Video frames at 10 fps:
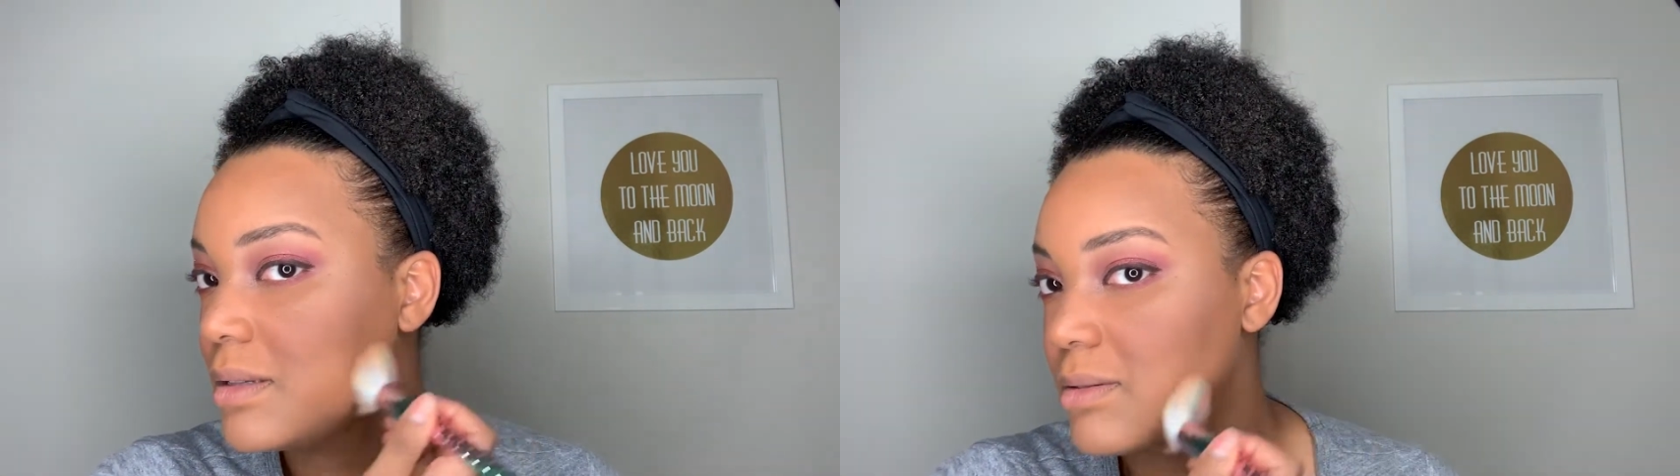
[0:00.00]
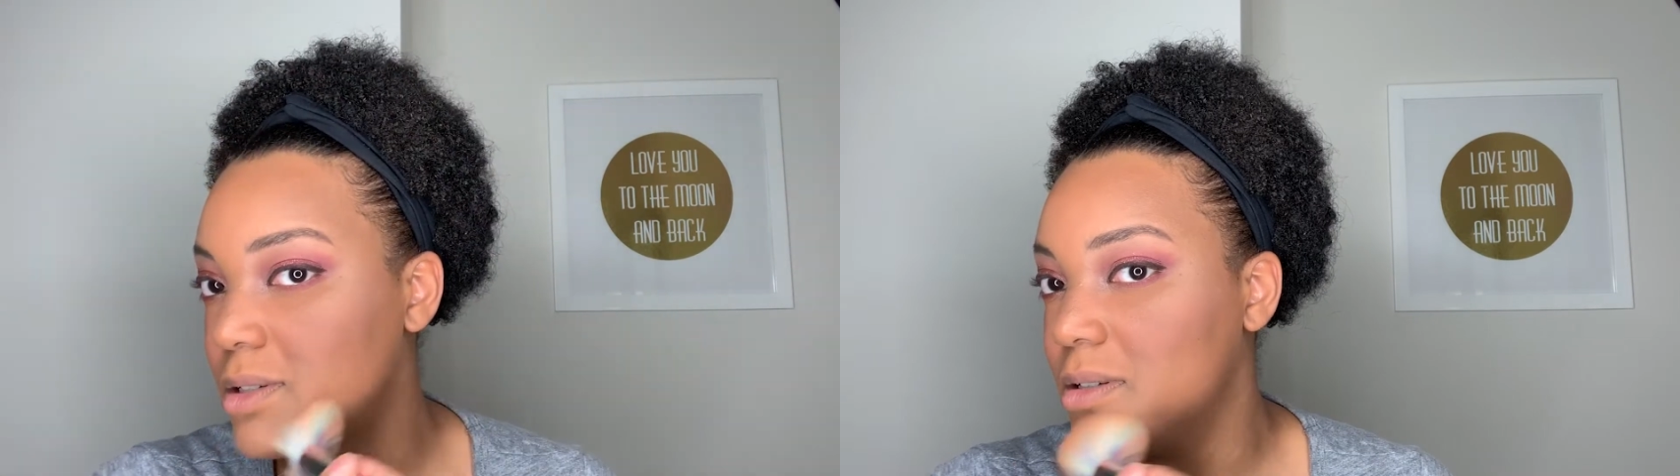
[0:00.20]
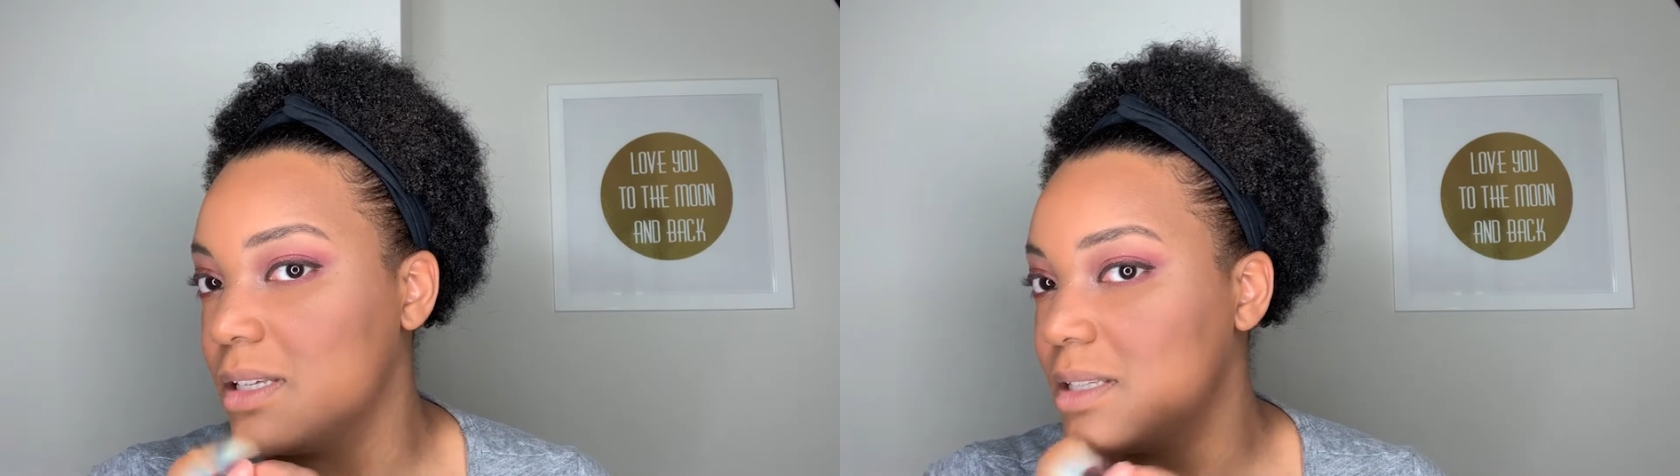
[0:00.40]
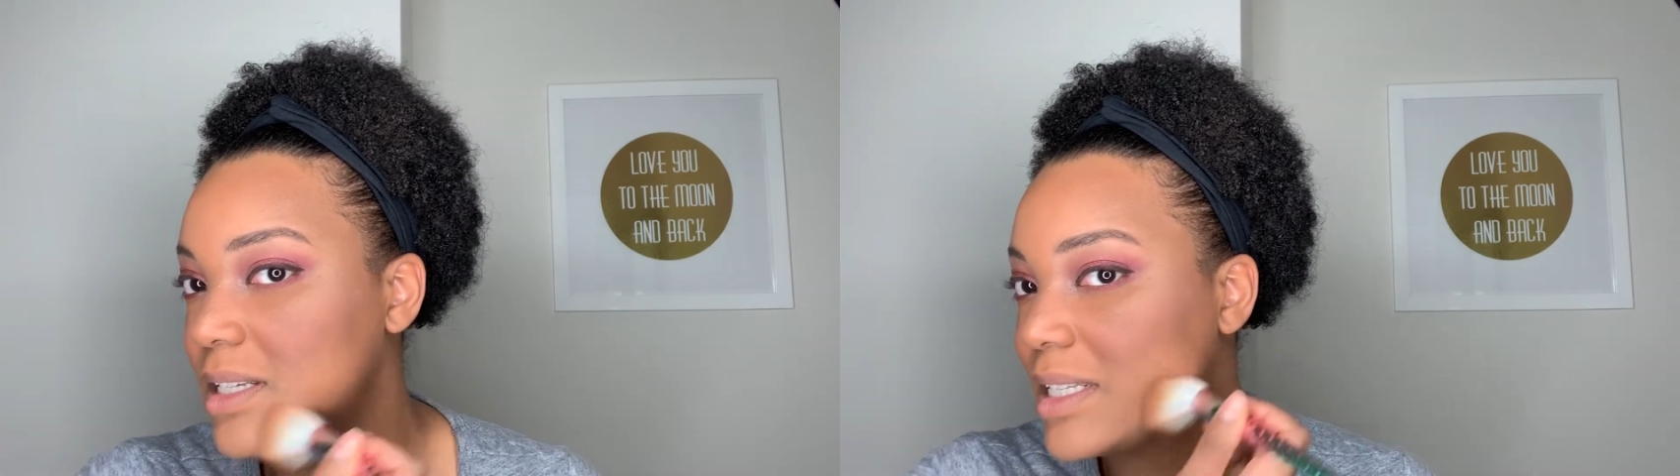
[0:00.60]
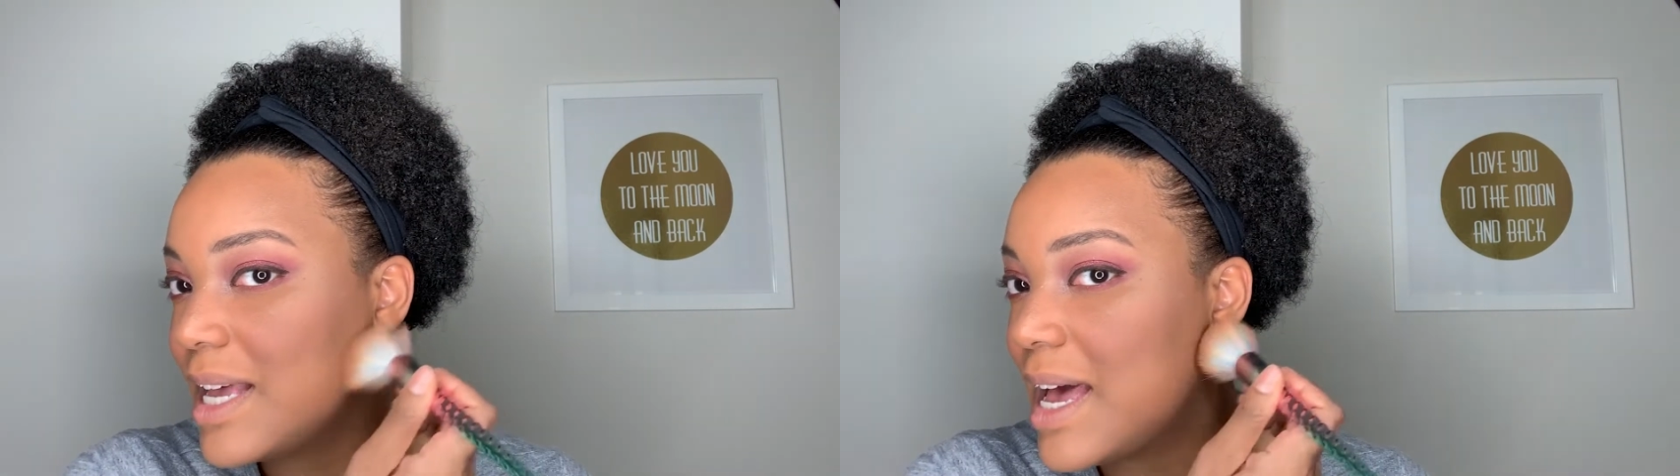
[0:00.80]
which you can
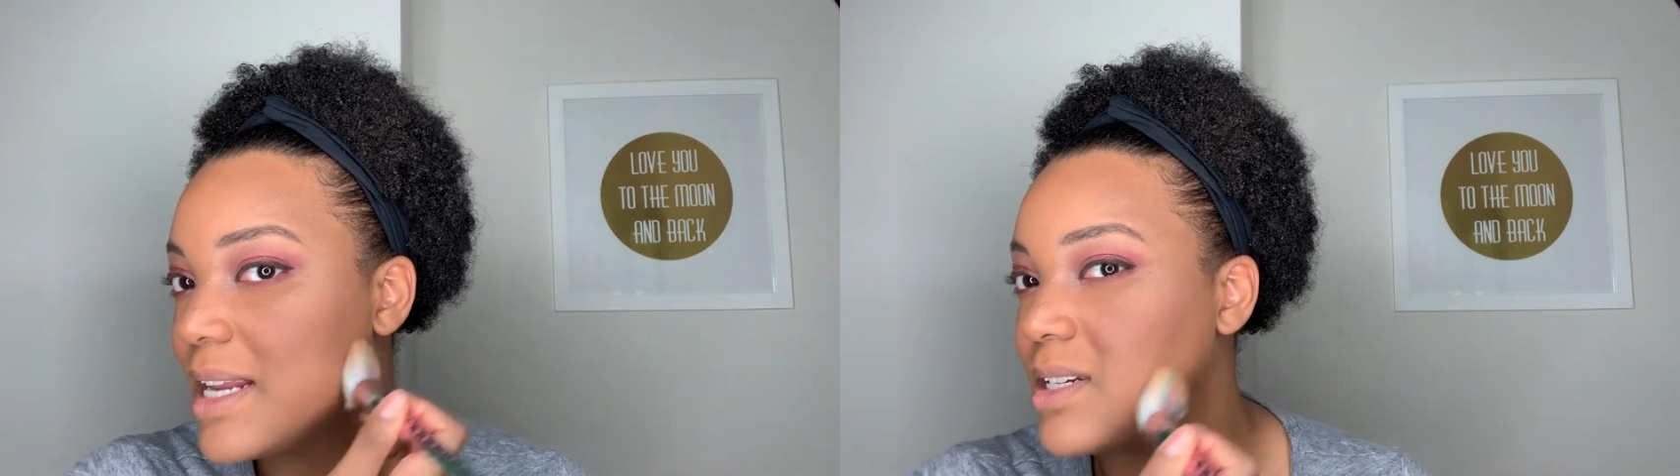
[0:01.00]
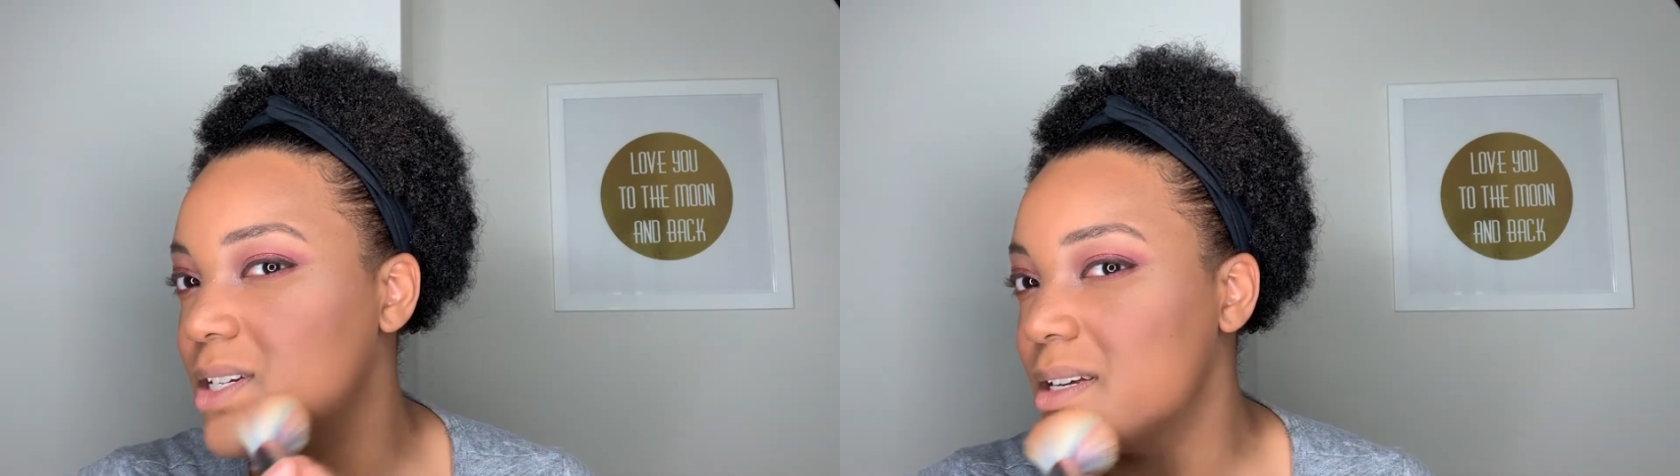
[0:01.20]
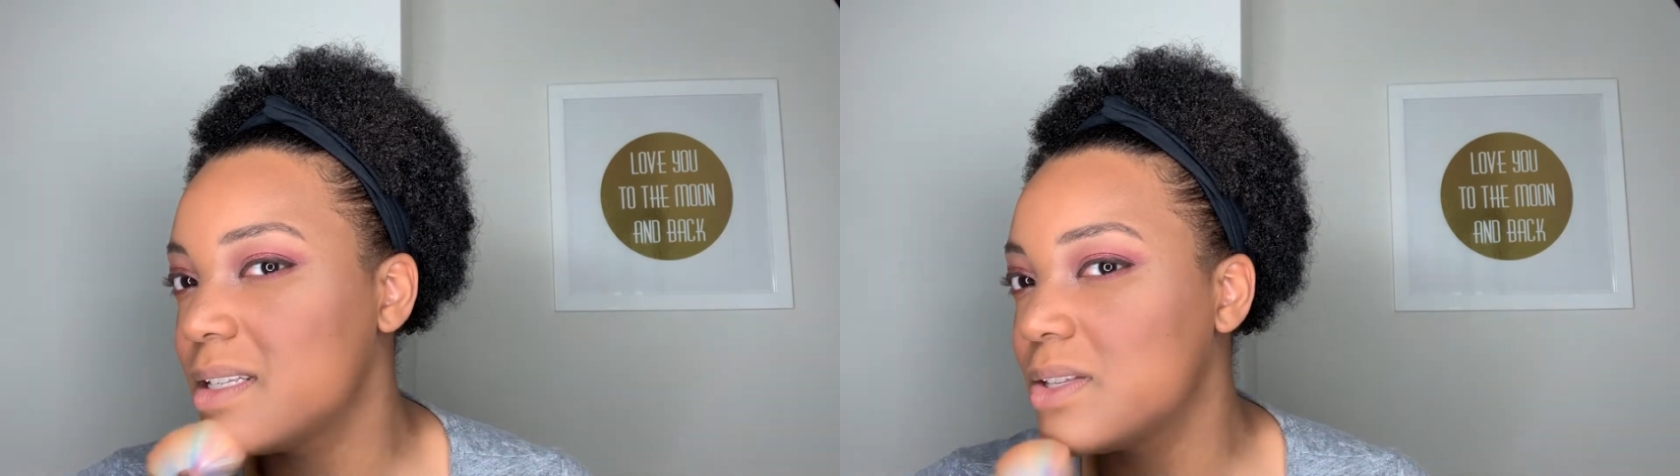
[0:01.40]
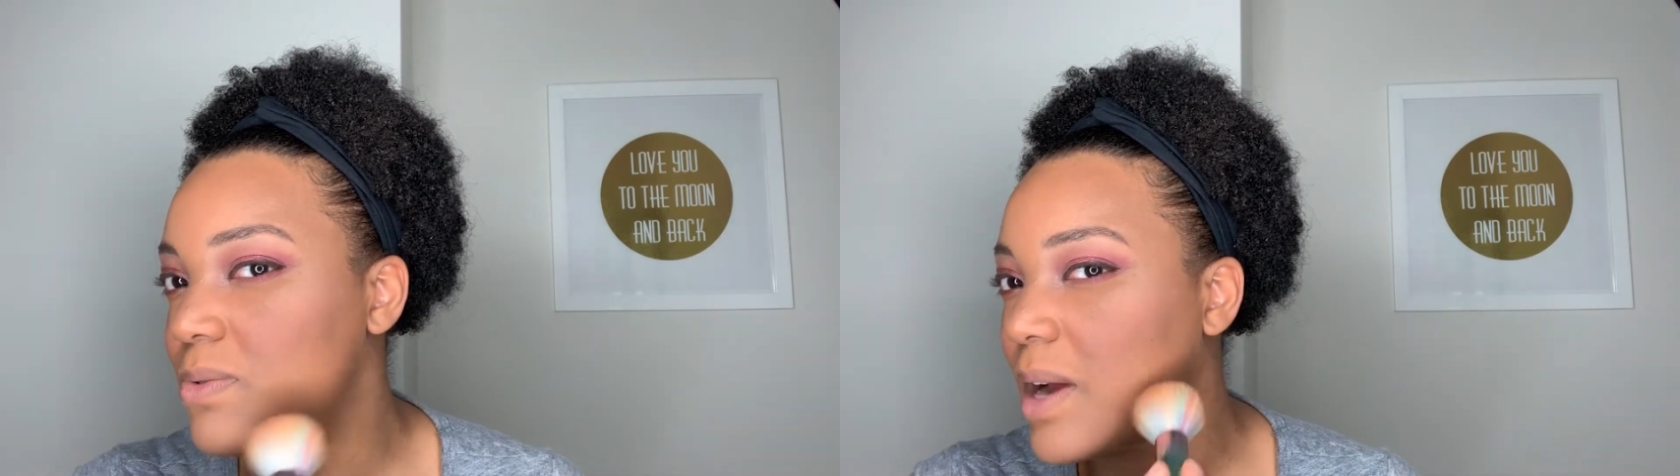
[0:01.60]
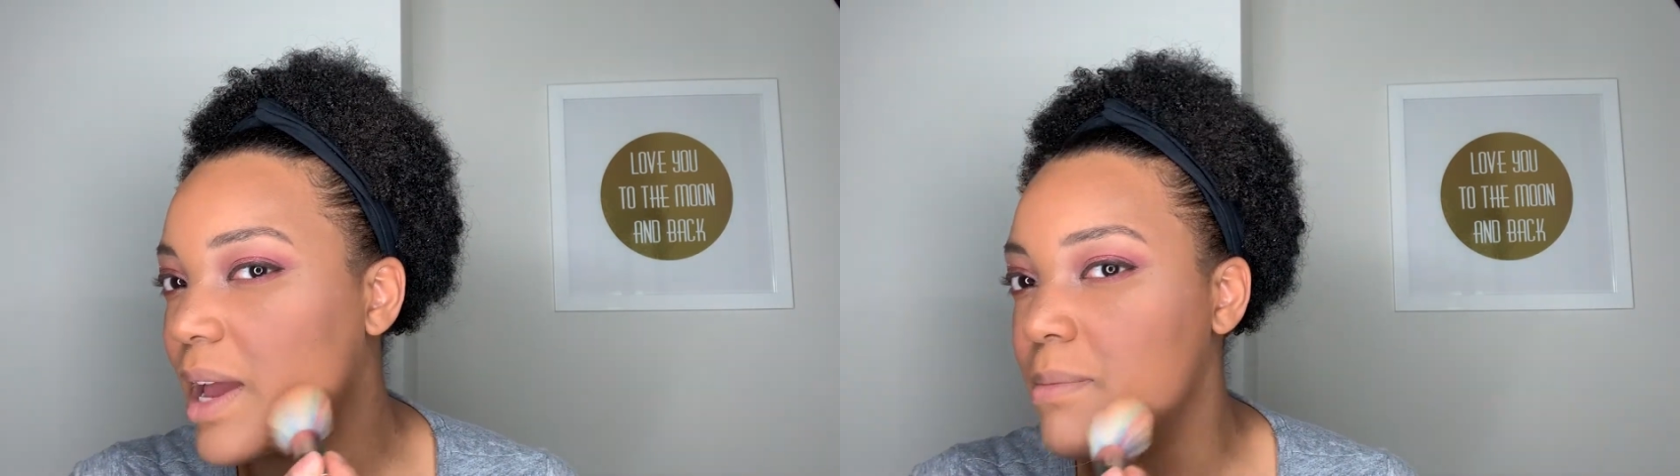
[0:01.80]
see is adding just the
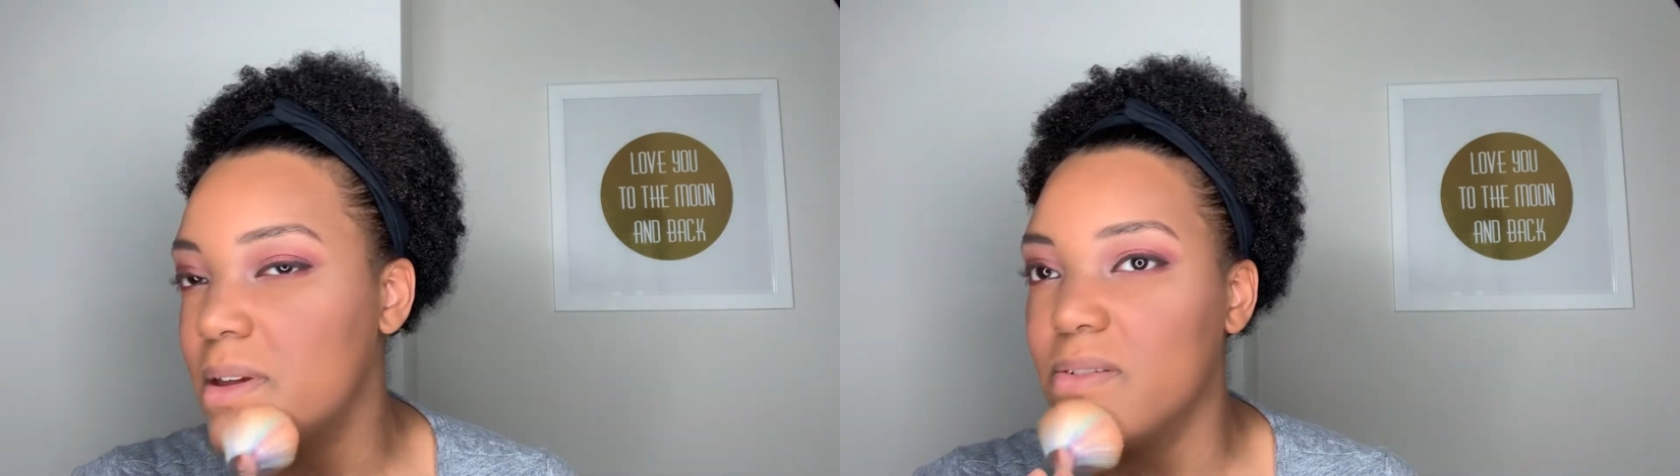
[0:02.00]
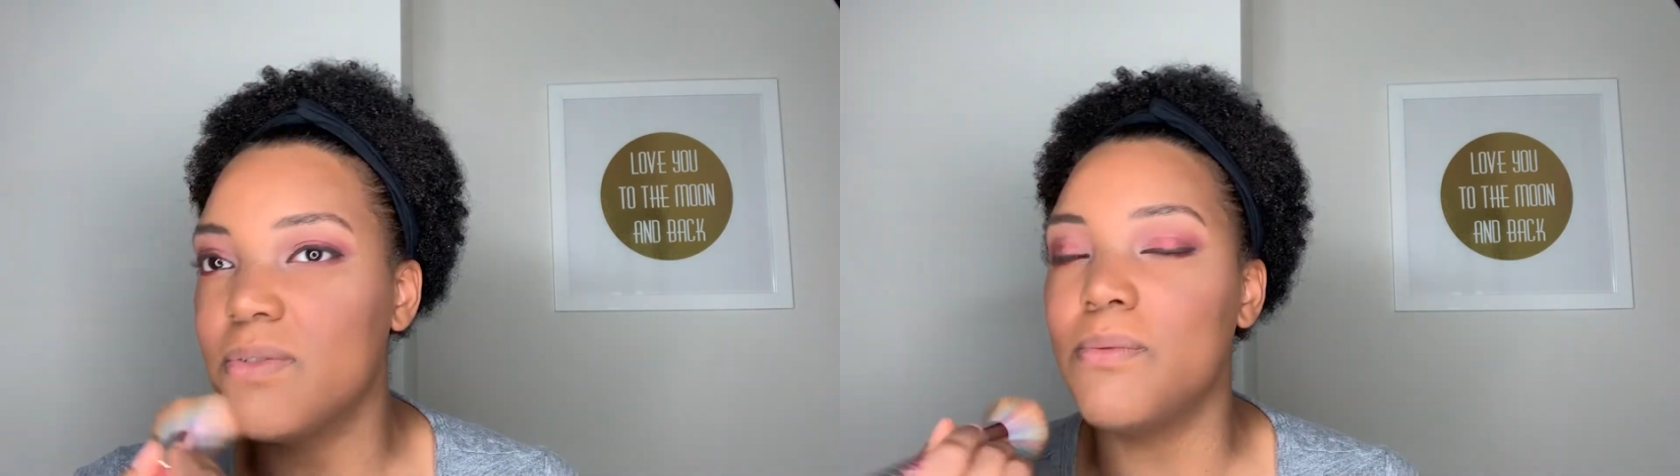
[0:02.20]
right bit of